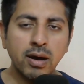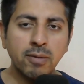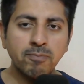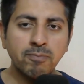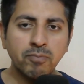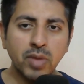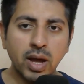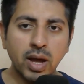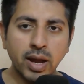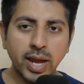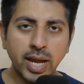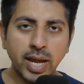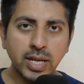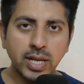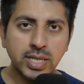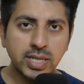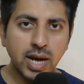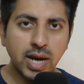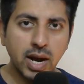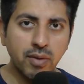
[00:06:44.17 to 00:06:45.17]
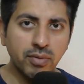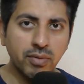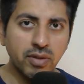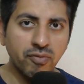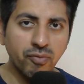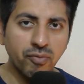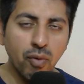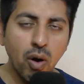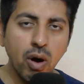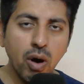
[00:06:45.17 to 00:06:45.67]
Again, starting with the
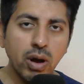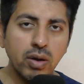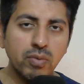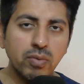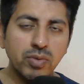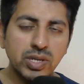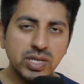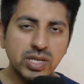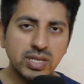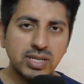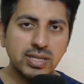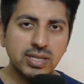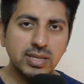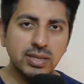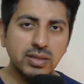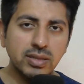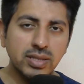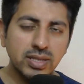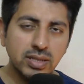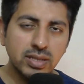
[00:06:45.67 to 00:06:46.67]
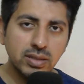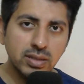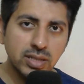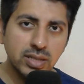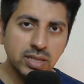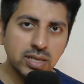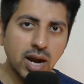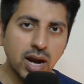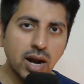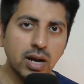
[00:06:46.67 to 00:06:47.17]
walk, which is
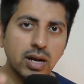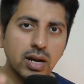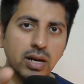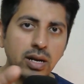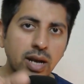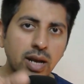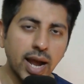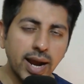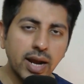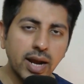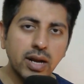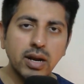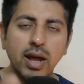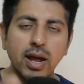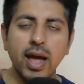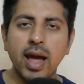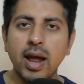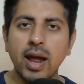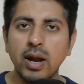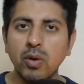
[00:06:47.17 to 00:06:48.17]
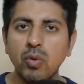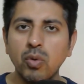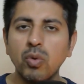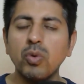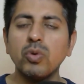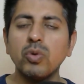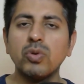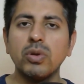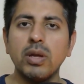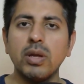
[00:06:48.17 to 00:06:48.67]
start light and goes
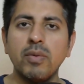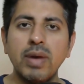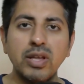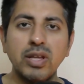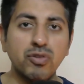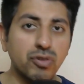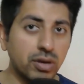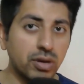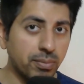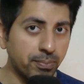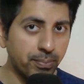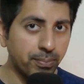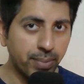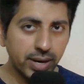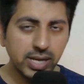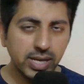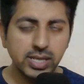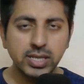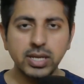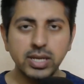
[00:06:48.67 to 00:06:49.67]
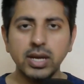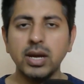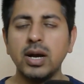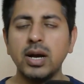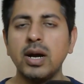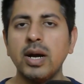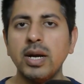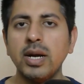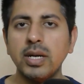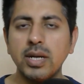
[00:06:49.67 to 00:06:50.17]
eventually brisk
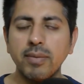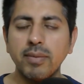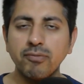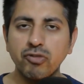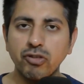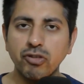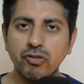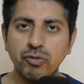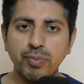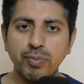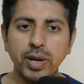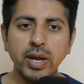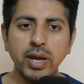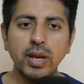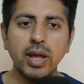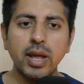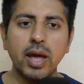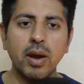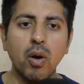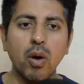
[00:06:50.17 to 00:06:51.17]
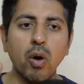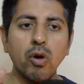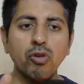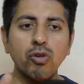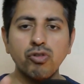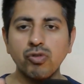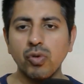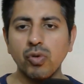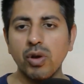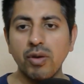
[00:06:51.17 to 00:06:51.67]
in terms of speed. And also,
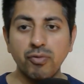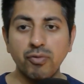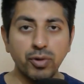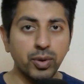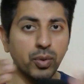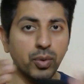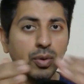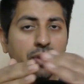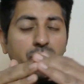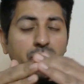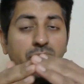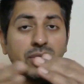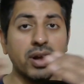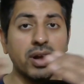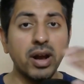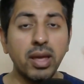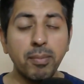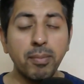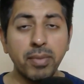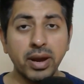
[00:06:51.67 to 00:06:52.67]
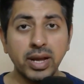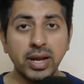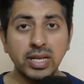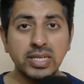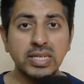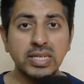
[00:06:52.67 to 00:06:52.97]
if you do it for 30 minutes,